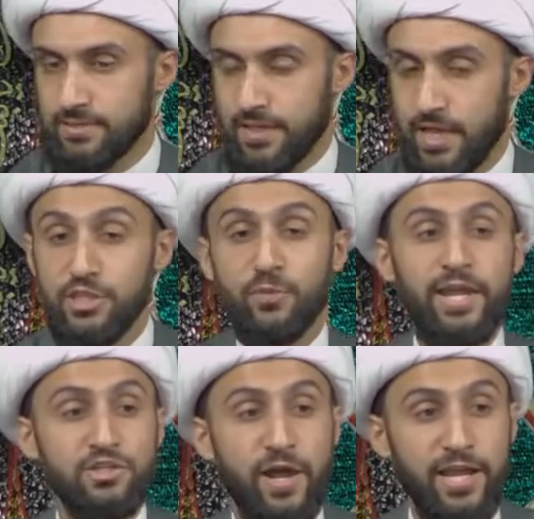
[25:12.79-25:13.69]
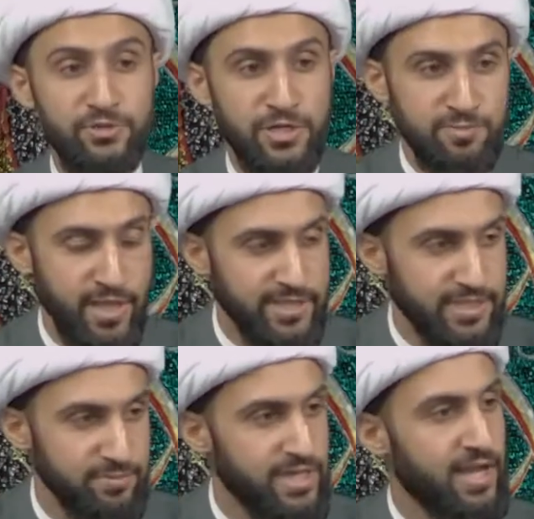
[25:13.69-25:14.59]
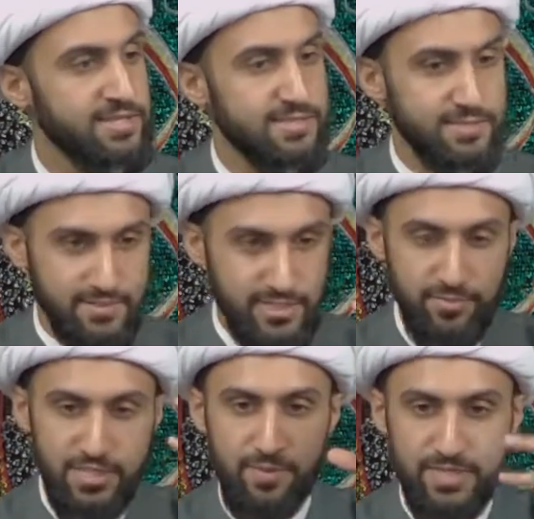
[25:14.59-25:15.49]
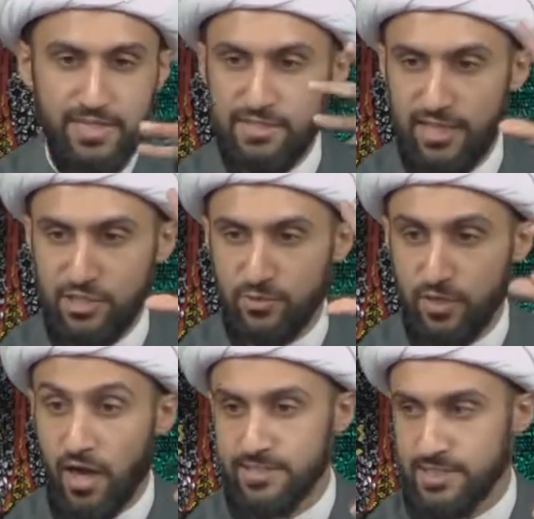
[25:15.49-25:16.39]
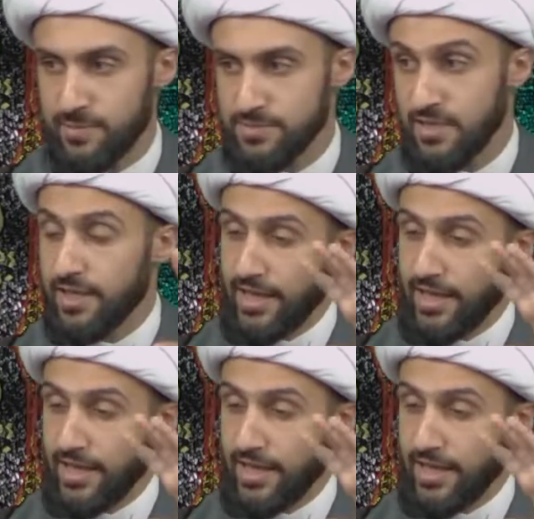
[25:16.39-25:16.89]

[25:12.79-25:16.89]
And the way he tried to explain it, because sometimes intellectual concepts,